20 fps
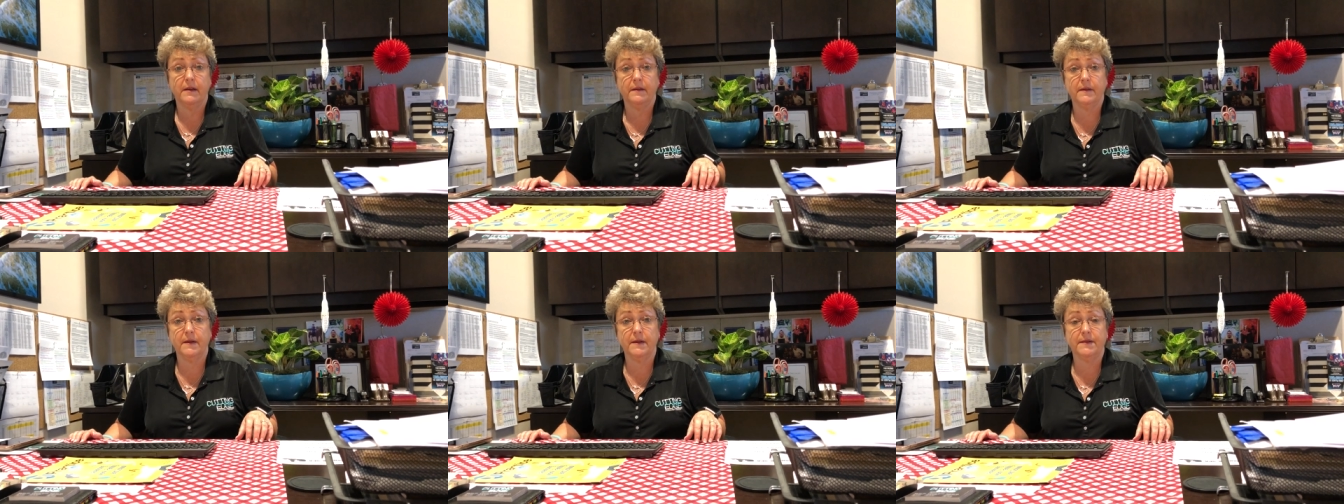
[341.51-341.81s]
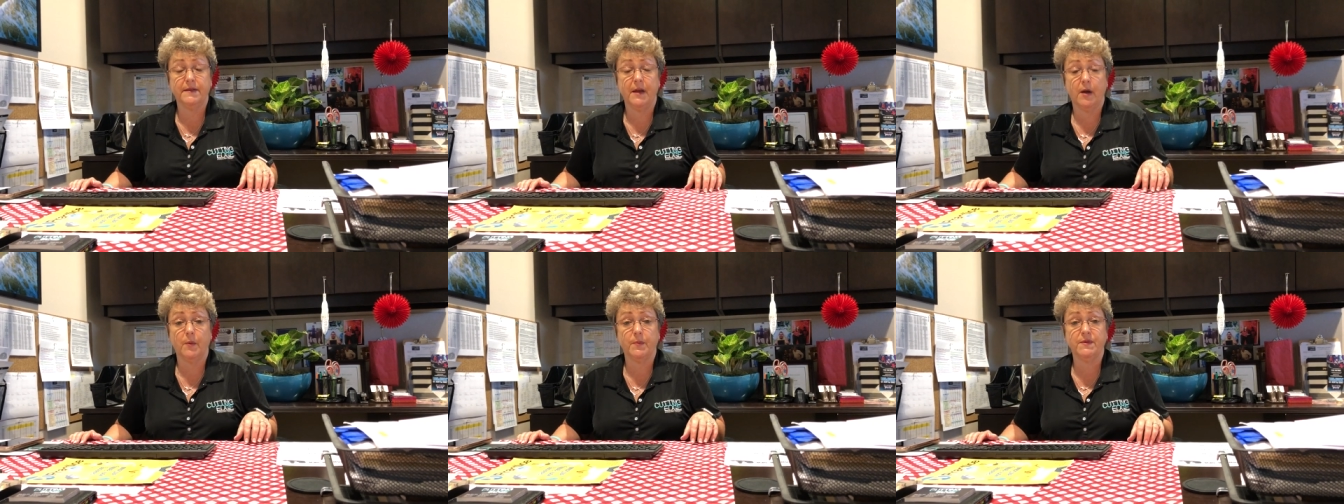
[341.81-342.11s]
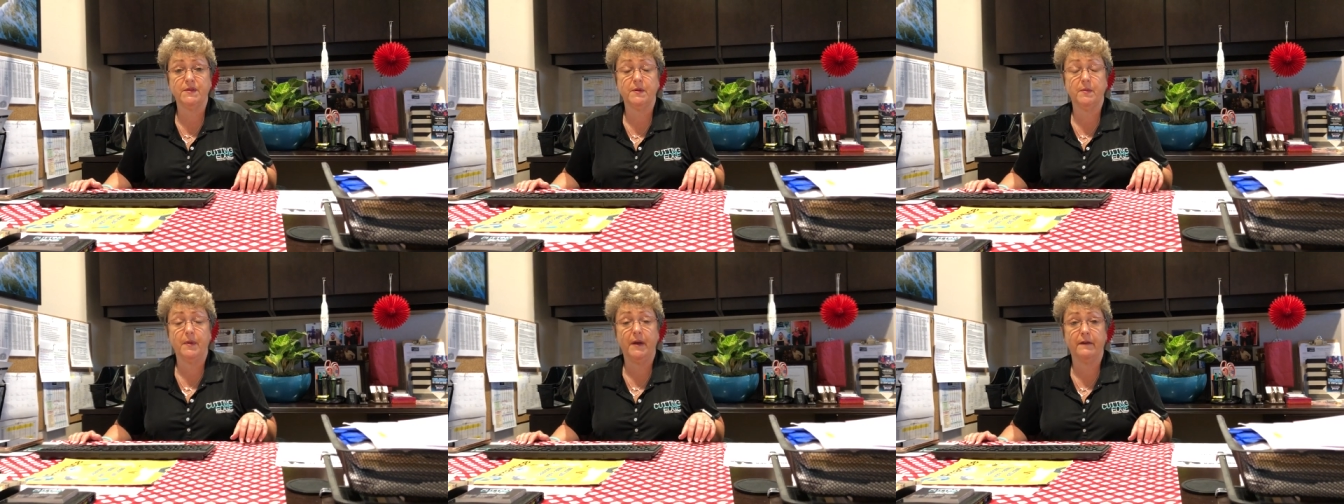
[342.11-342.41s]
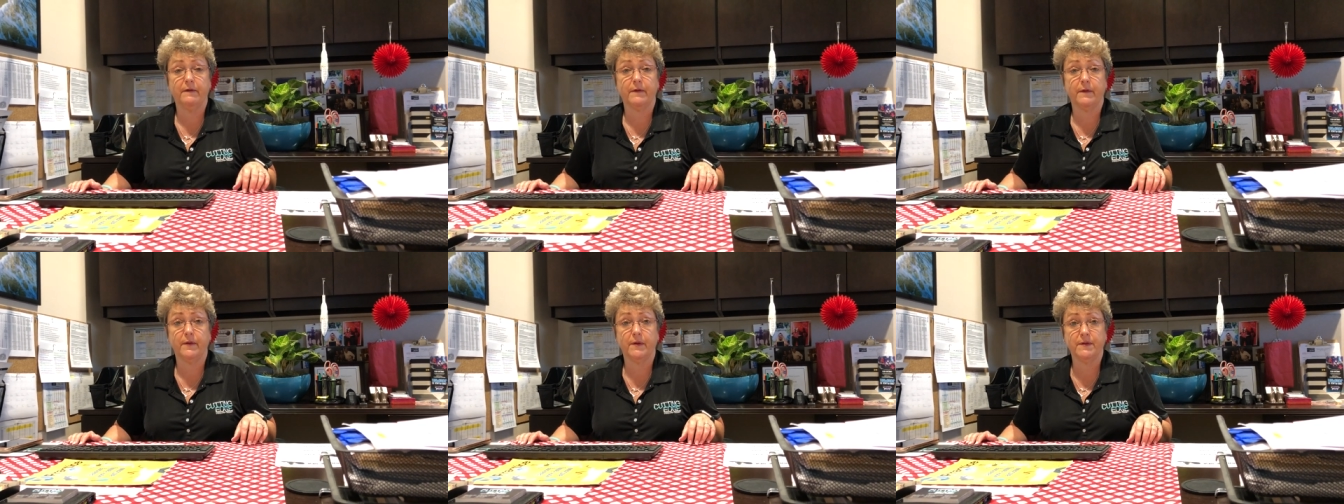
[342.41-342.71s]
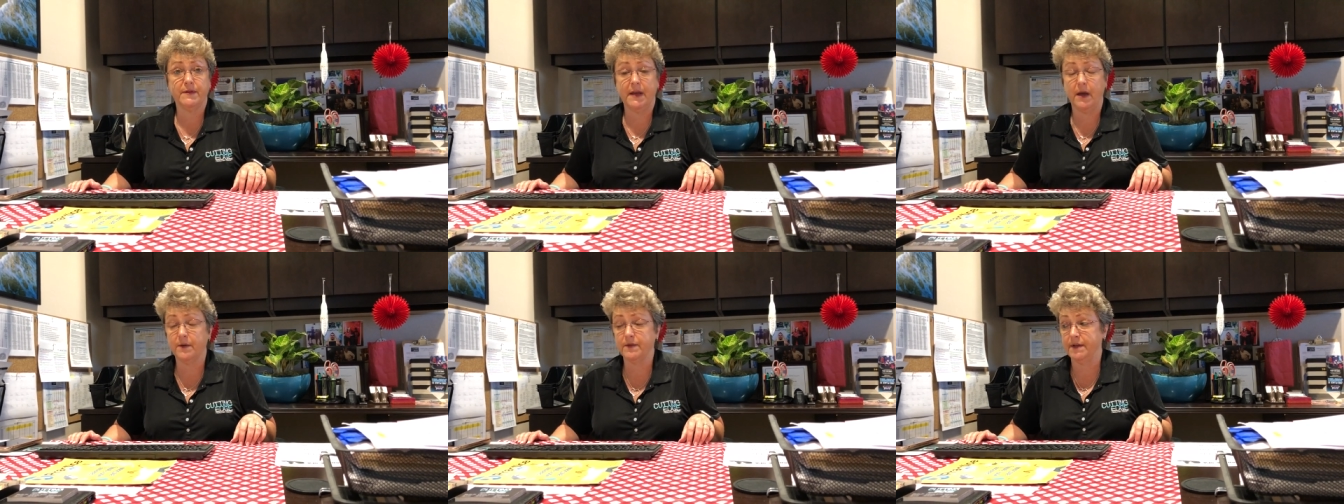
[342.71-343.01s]
This helps to pay for
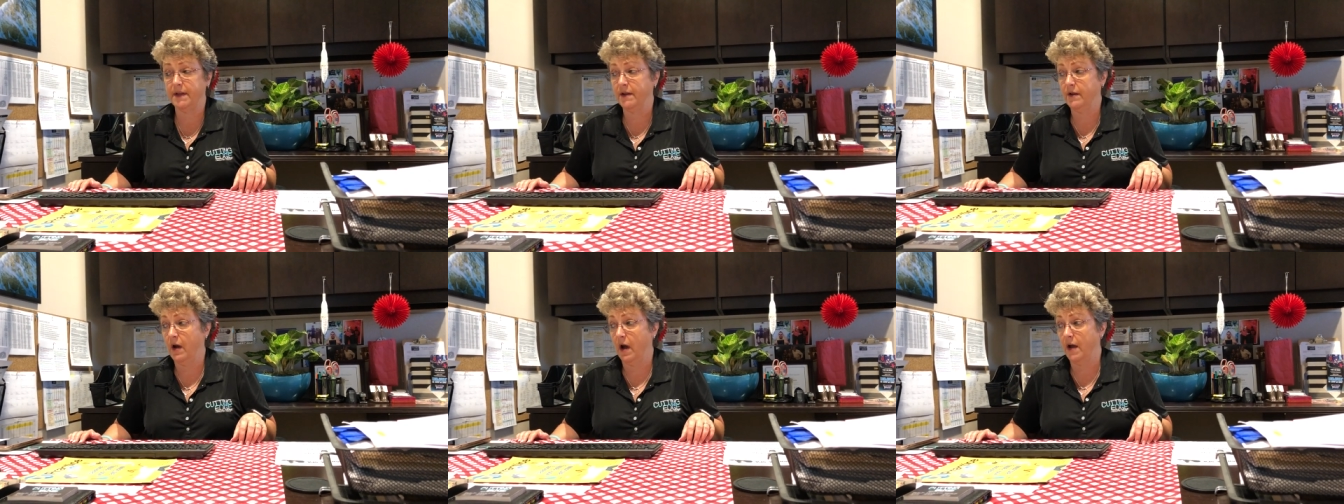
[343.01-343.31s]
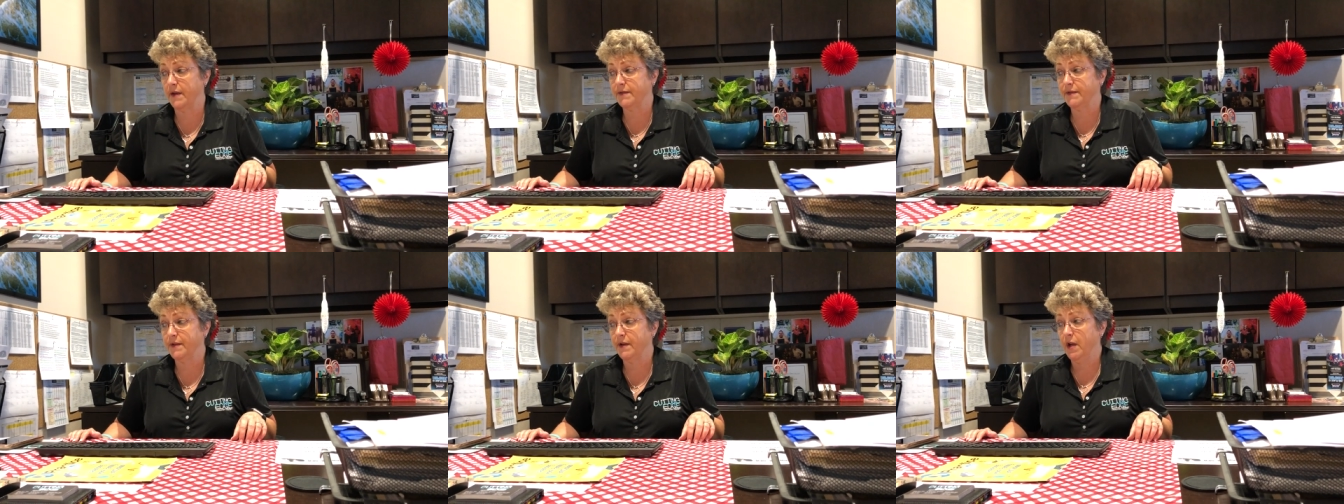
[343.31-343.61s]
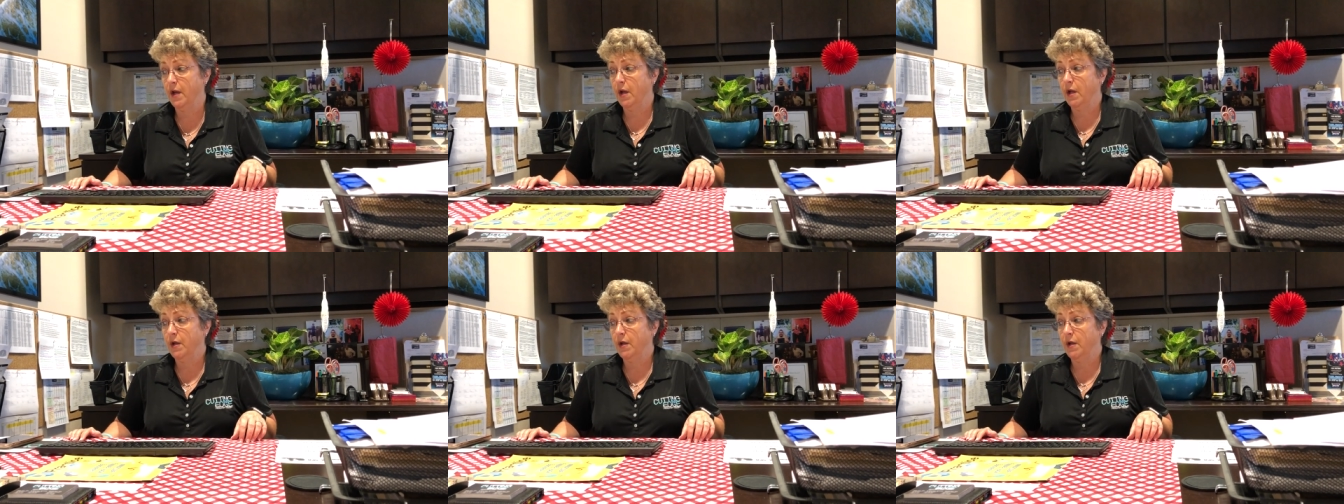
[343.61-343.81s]
those housing costs.